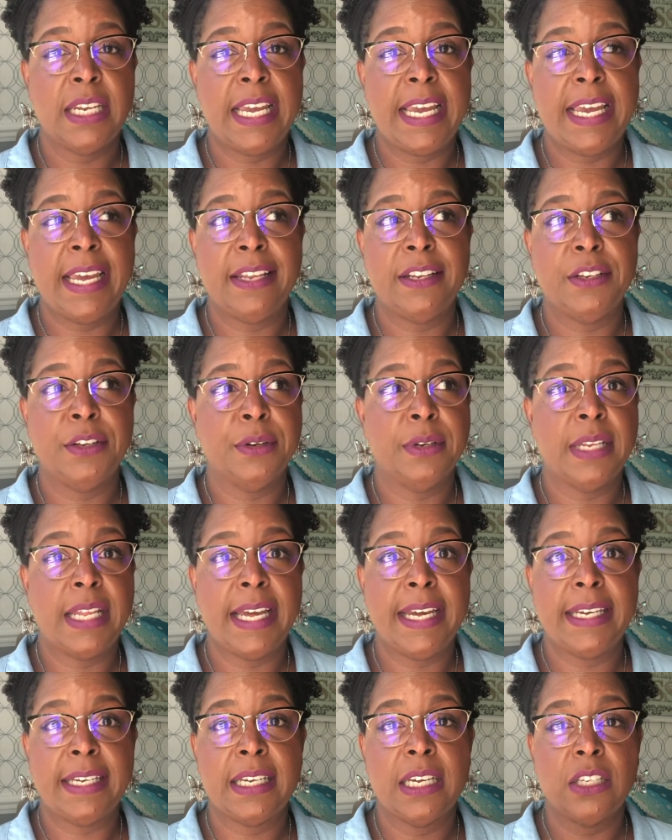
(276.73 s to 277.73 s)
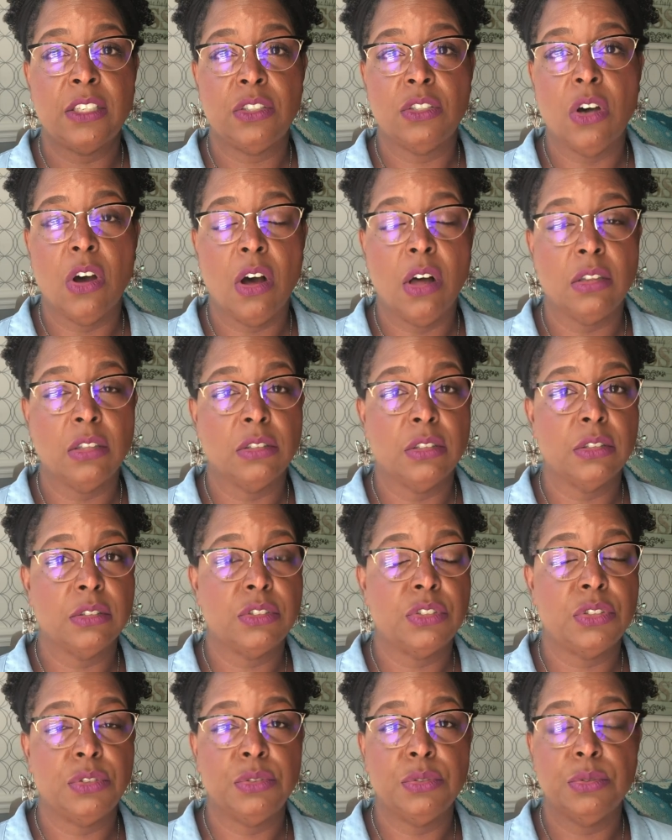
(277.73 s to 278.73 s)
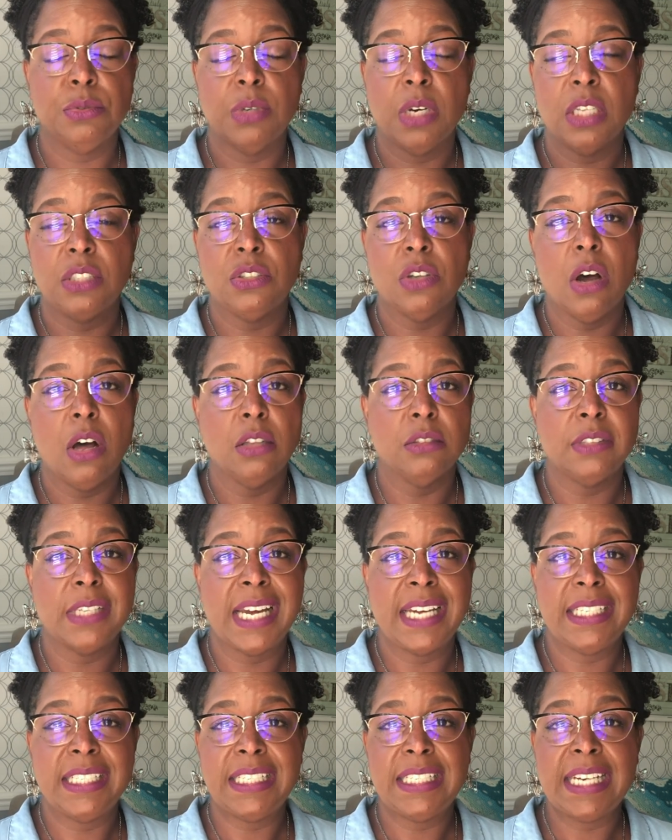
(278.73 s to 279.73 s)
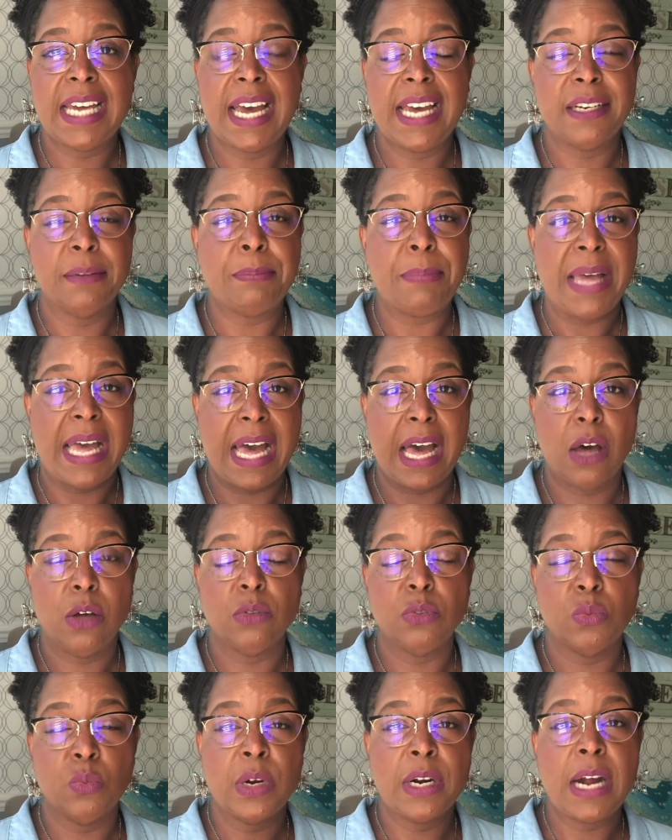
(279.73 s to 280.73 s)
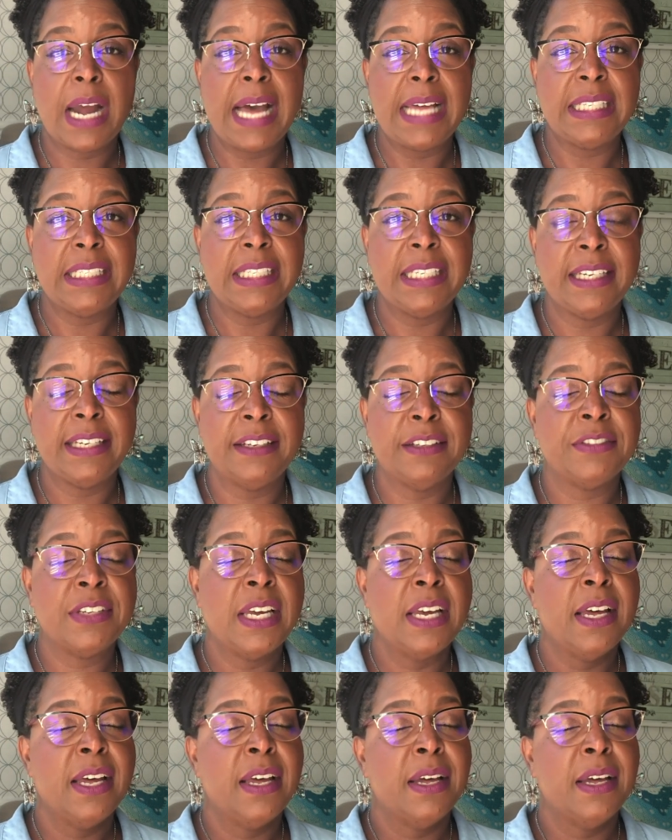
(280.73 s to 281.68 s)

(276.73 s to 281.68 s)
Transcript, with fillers: and they're like a dollar to a dollar ninety-nine a pound where I live.